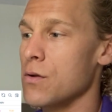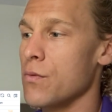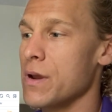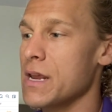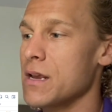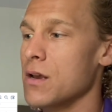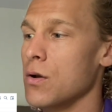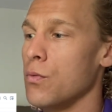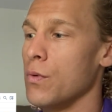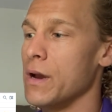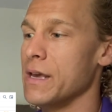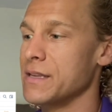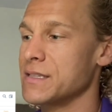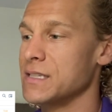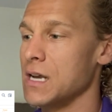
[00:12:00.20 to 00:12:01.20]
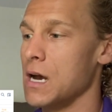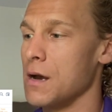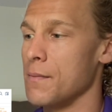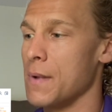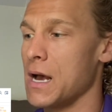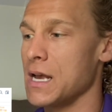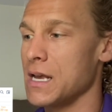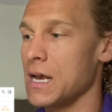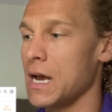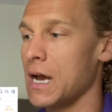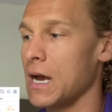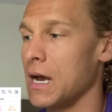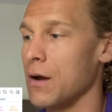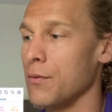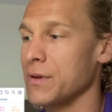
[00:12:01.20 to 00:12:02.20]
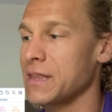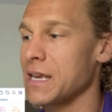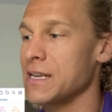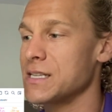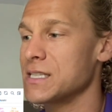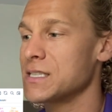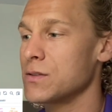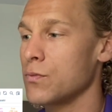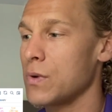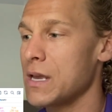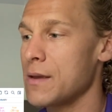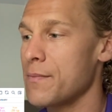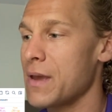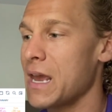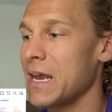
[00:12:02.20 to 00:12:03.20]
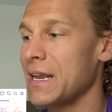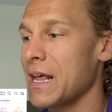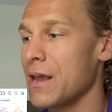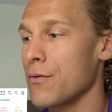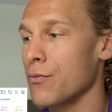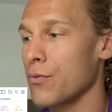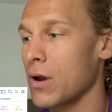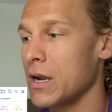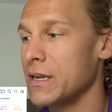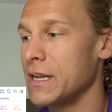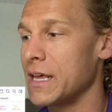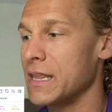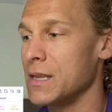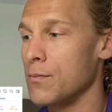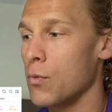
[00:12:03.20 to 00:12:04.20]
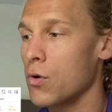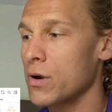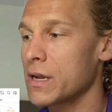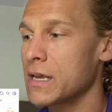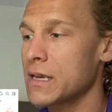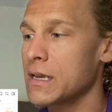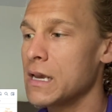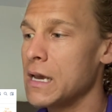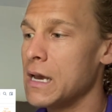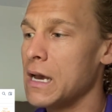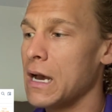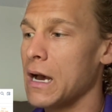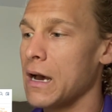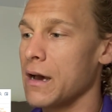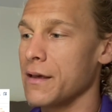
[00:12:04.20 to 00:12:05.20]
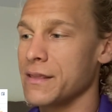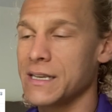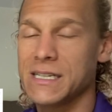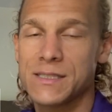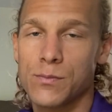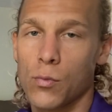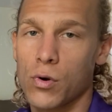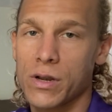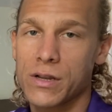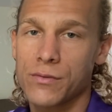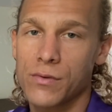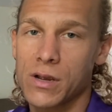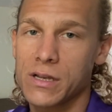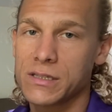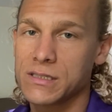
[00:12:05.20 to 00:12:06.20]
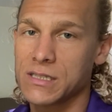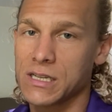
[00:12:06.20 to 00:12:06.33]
week with with a swim and a run in the morning. These morning runs,